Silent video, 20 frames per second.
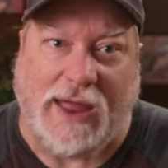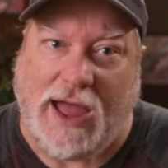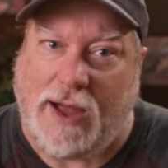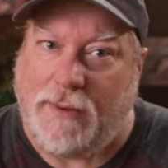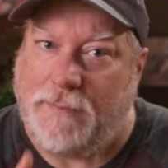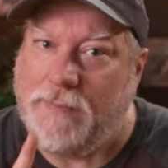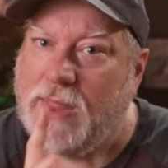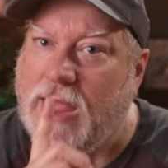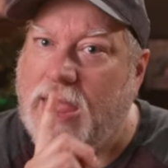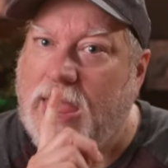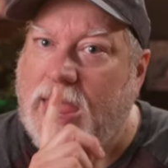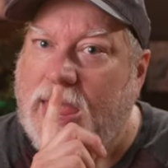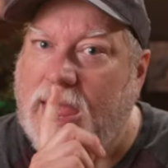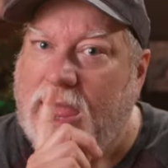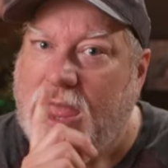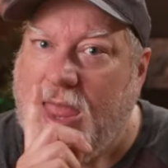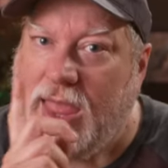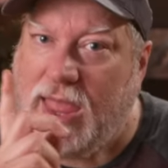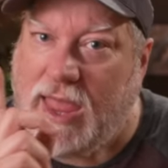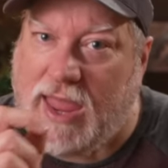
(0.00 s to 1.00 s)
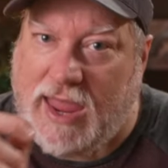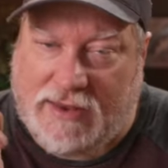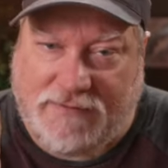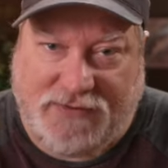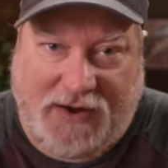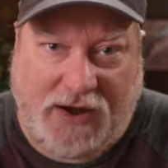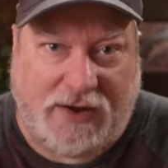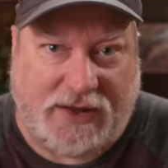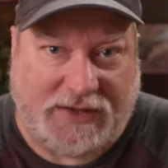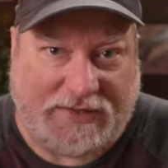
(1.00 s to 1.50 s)
Now, in
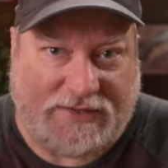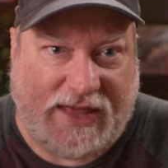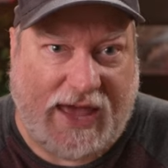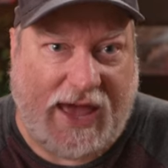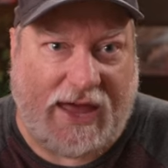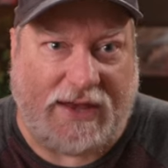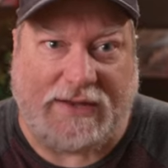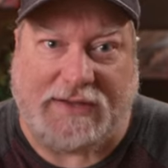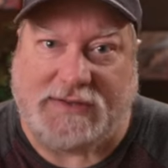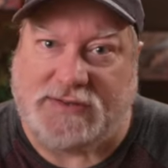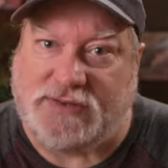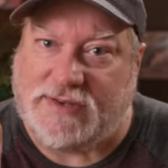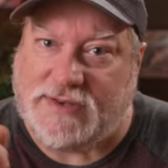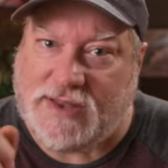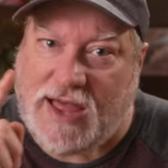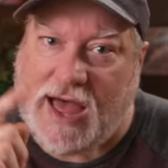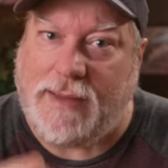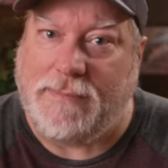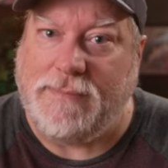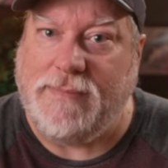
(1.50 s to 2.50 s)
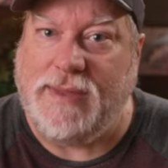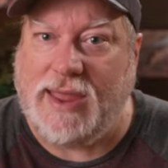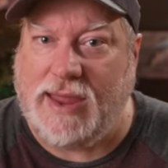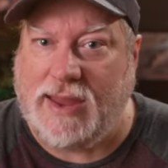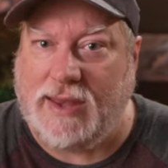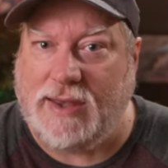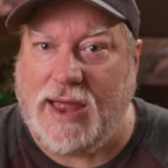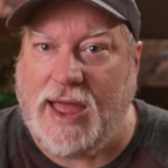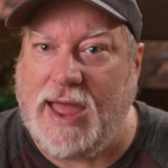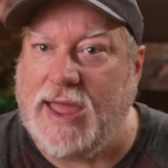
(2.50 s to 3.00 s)
fairness, that does not
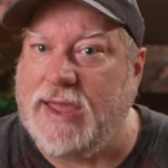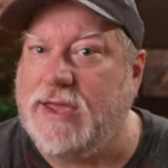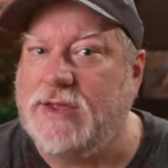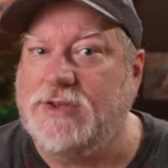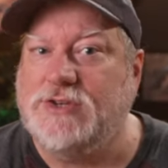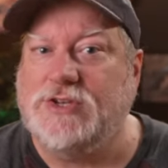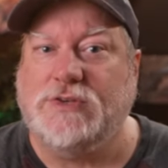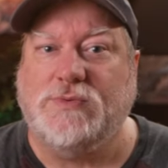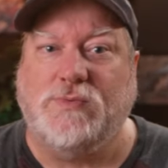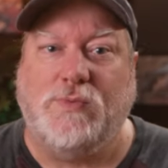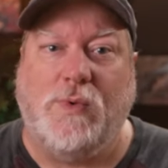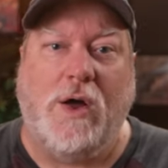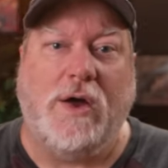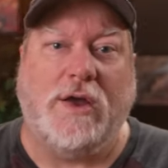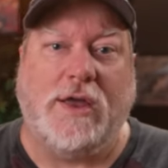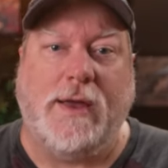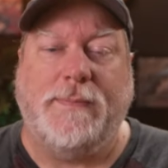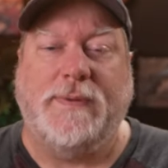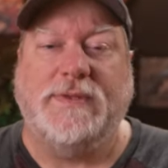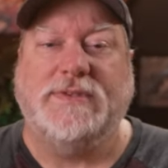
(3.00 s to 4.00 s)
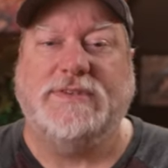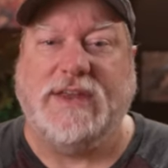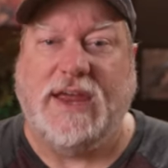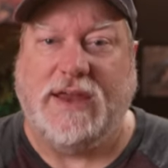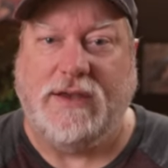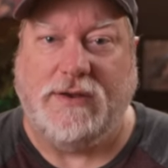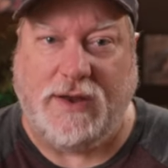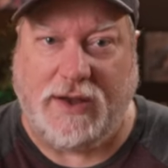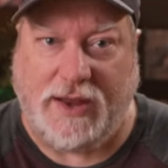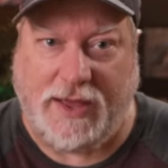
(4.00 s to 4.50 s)
mean I can just walk up and
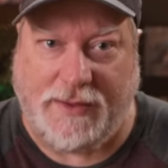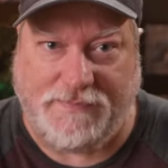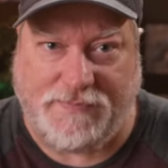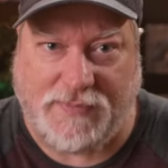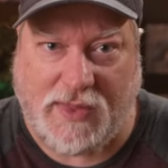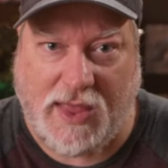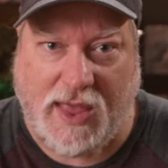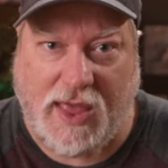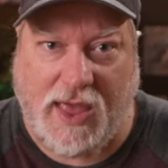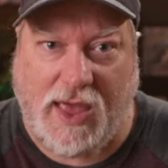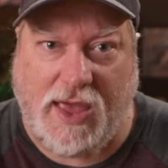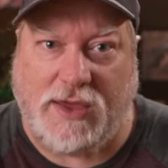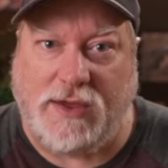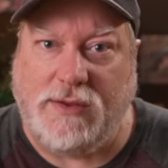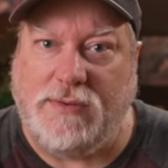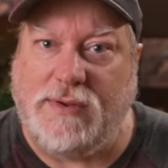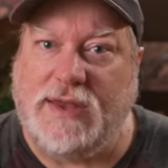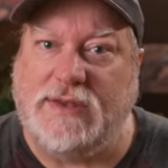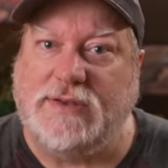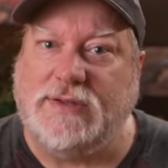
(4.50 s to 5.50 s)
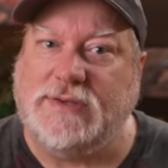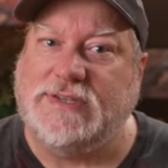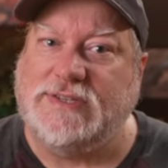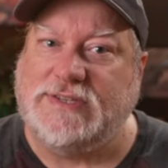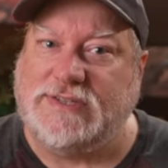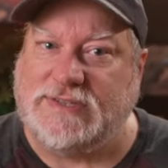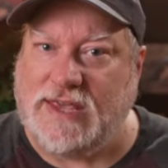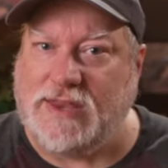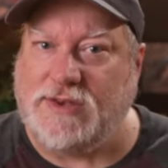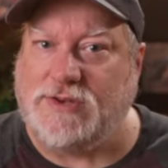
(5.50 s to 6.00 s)
stand on it. You need to
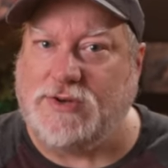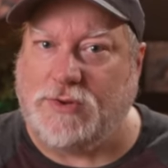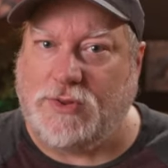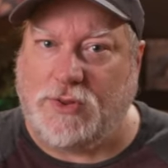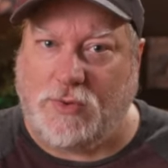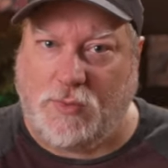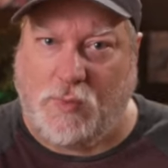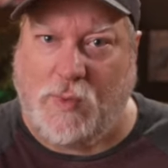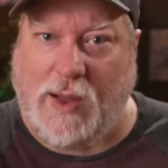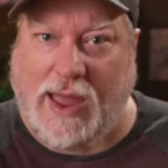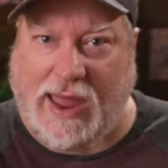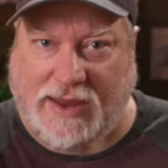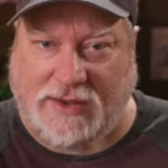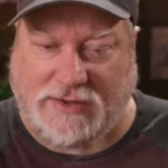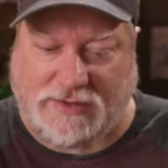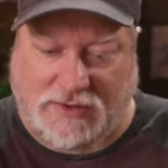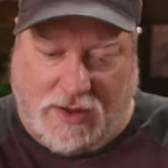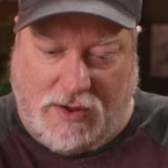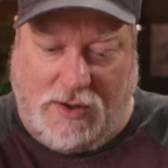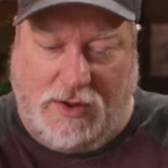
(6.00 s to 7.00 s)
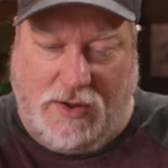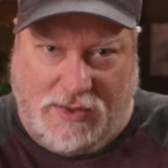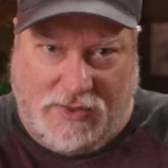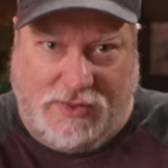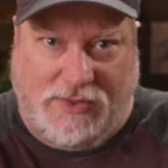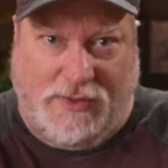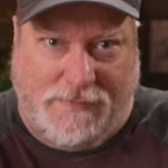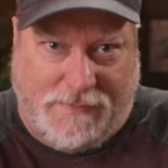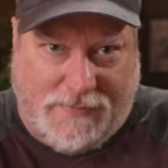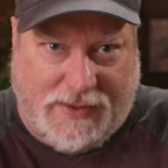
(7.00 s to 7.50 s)
center the weight
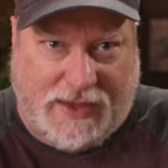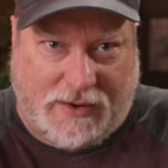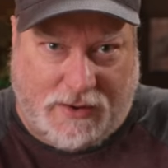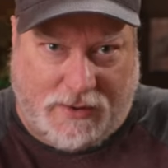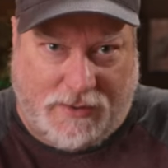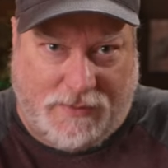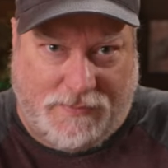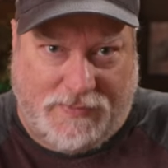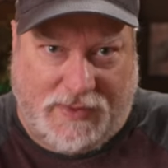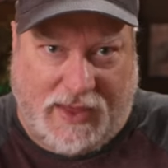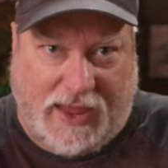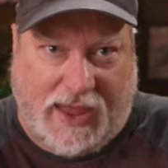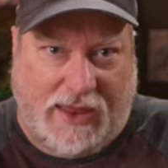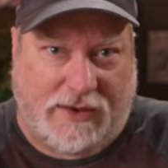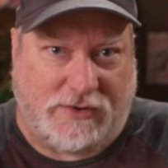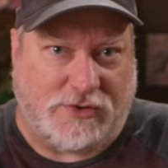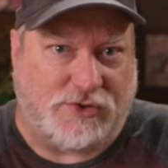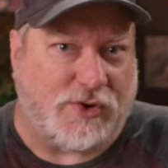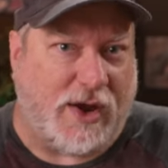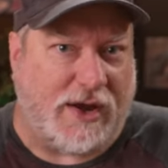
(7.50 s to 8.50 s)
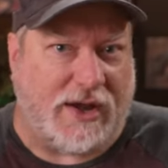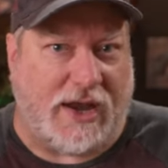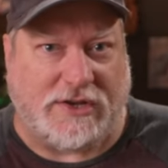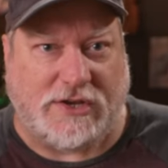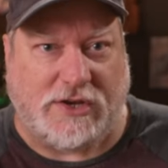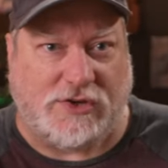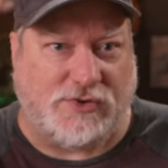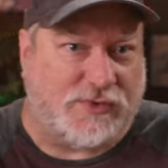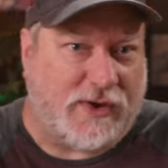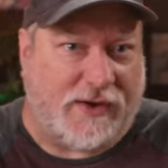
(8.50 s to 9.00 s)
on the middle and try not
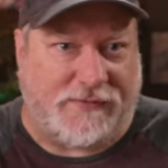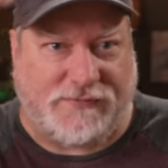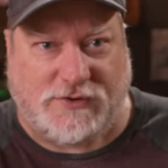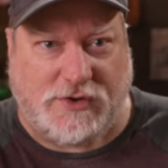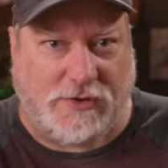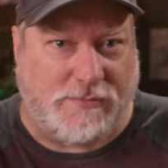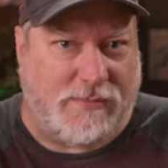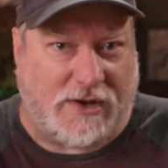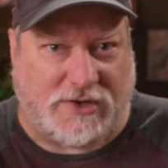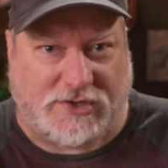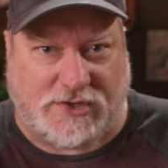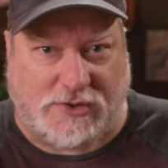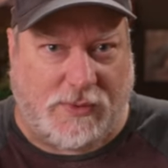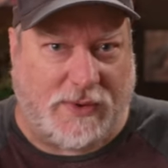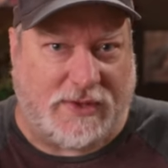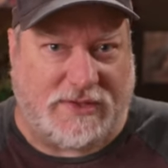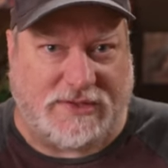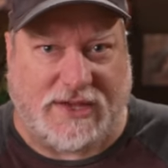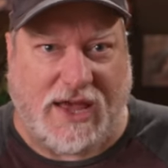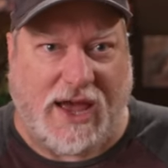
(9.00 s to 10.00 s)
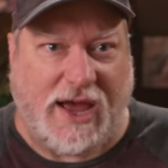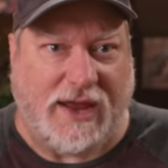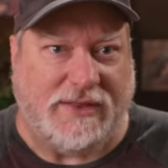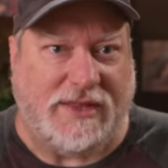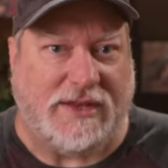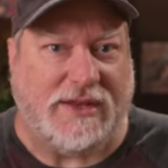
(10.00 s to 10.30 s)
to drift too much to one side.